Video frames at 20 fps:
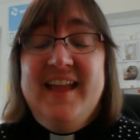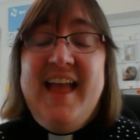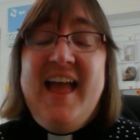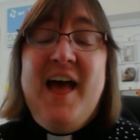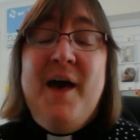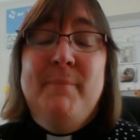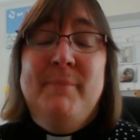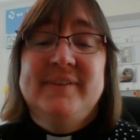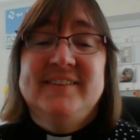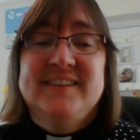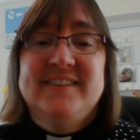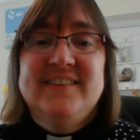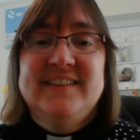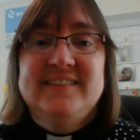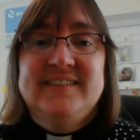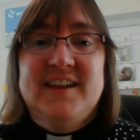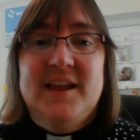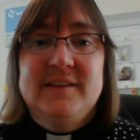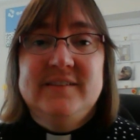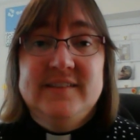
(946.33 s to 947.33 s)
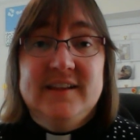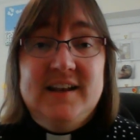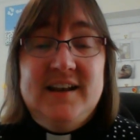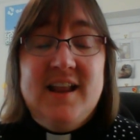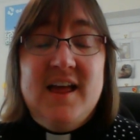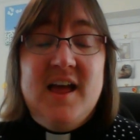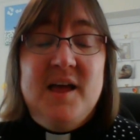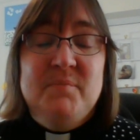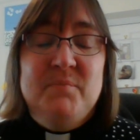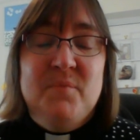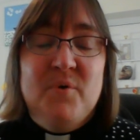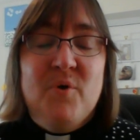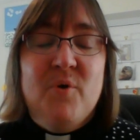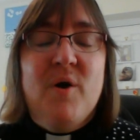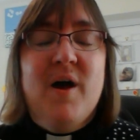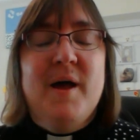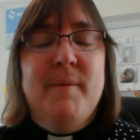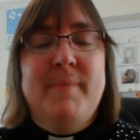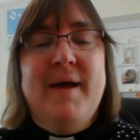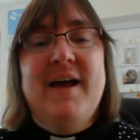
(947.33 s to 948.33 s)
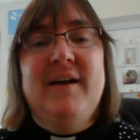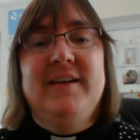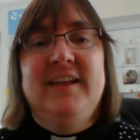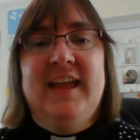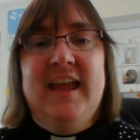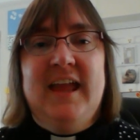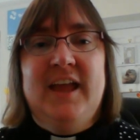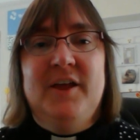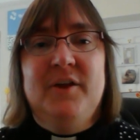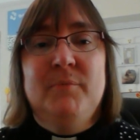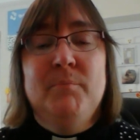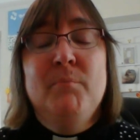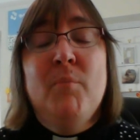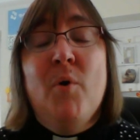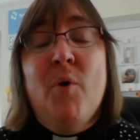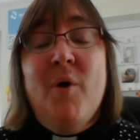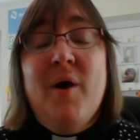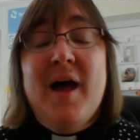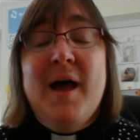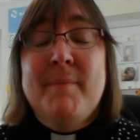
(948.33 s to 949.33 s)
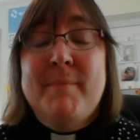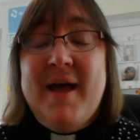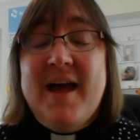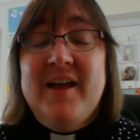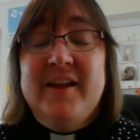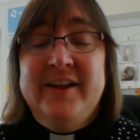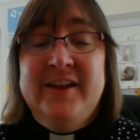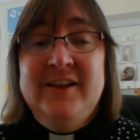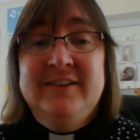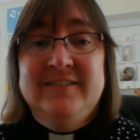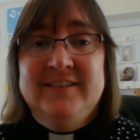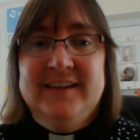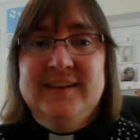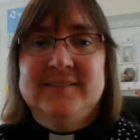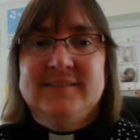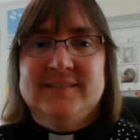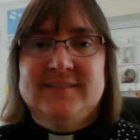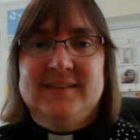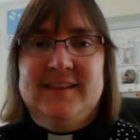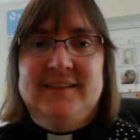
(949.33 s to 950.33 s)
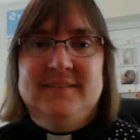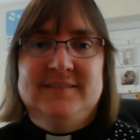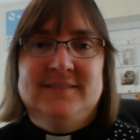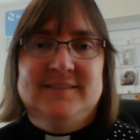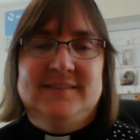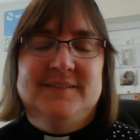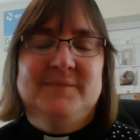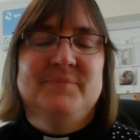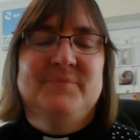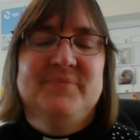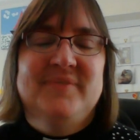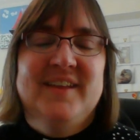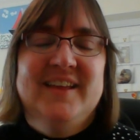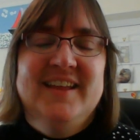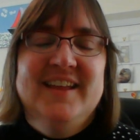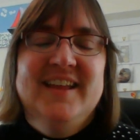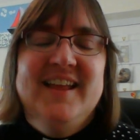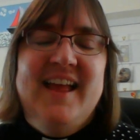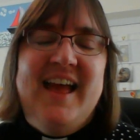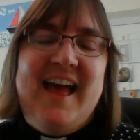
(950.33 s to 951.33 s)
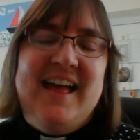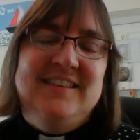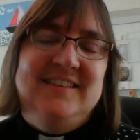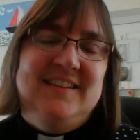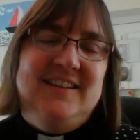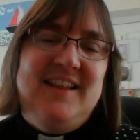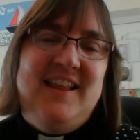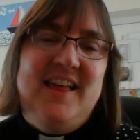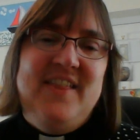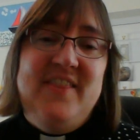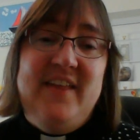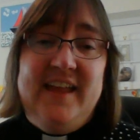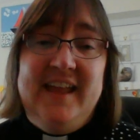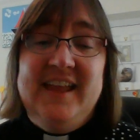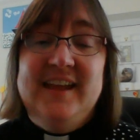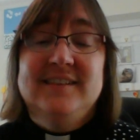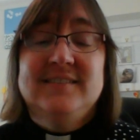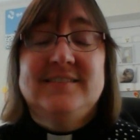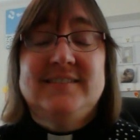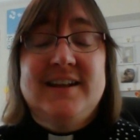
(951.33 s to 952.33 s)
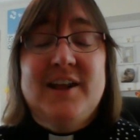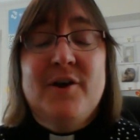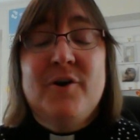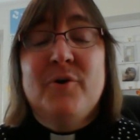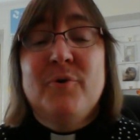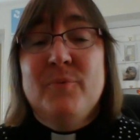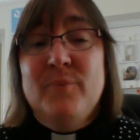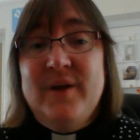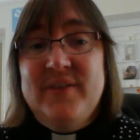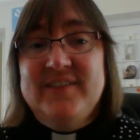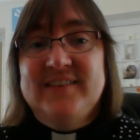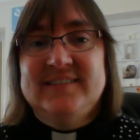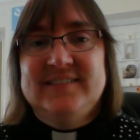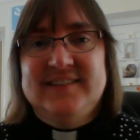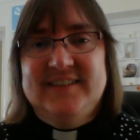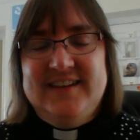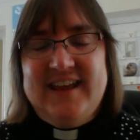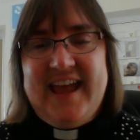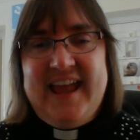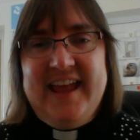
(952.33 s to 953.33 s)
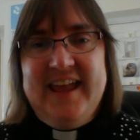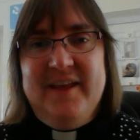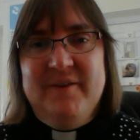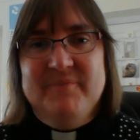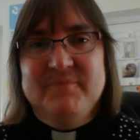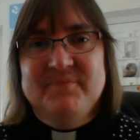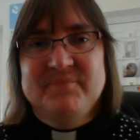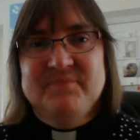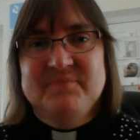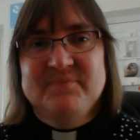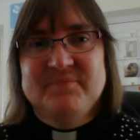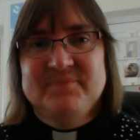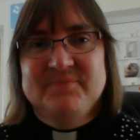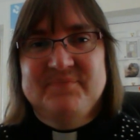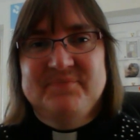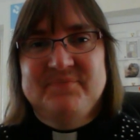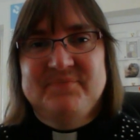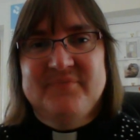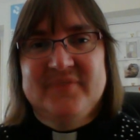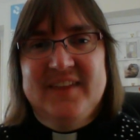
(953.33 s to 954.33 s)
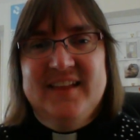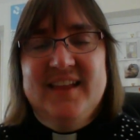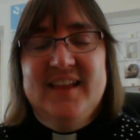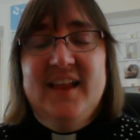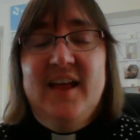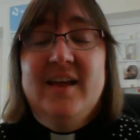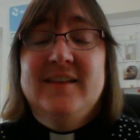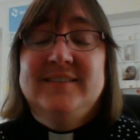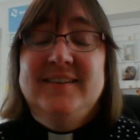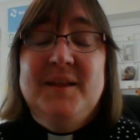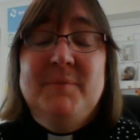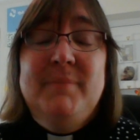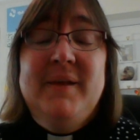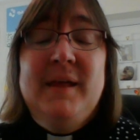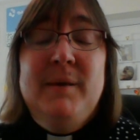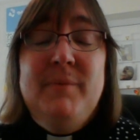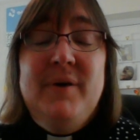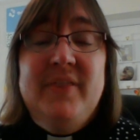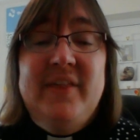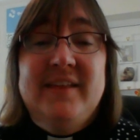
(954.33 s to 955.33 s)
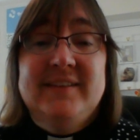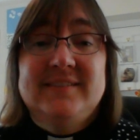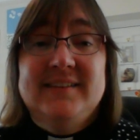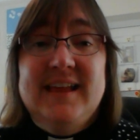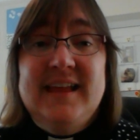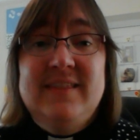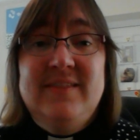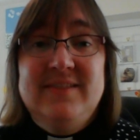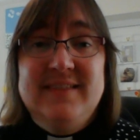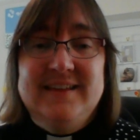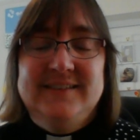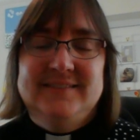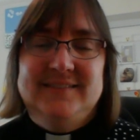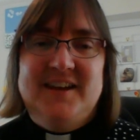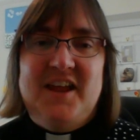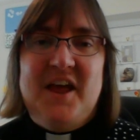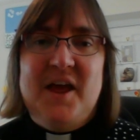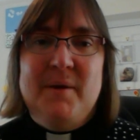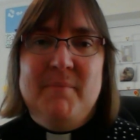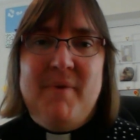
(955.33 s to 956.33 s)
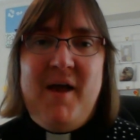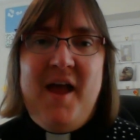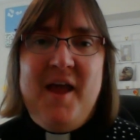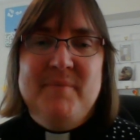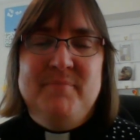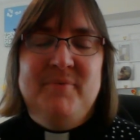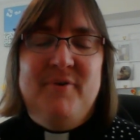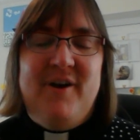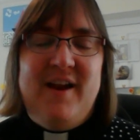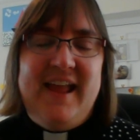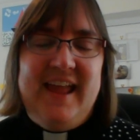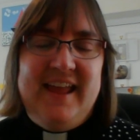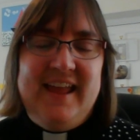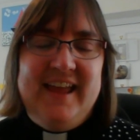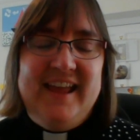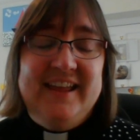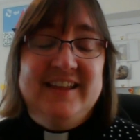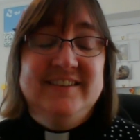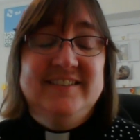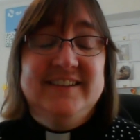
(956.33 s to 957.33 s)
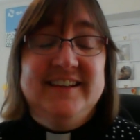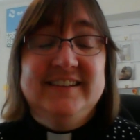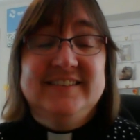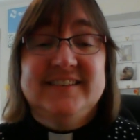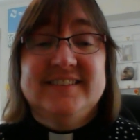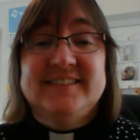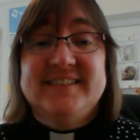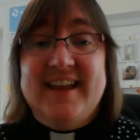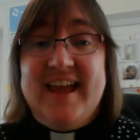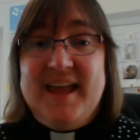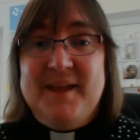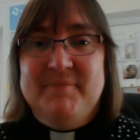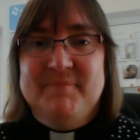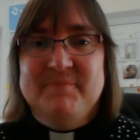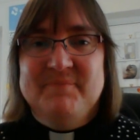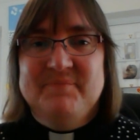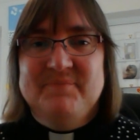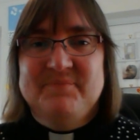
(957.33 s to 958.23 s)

Help us in this time to learn more about you, more about who Jesus is, and to learn that he is still with us today. So be with us in this time, I pray in Jesus' name.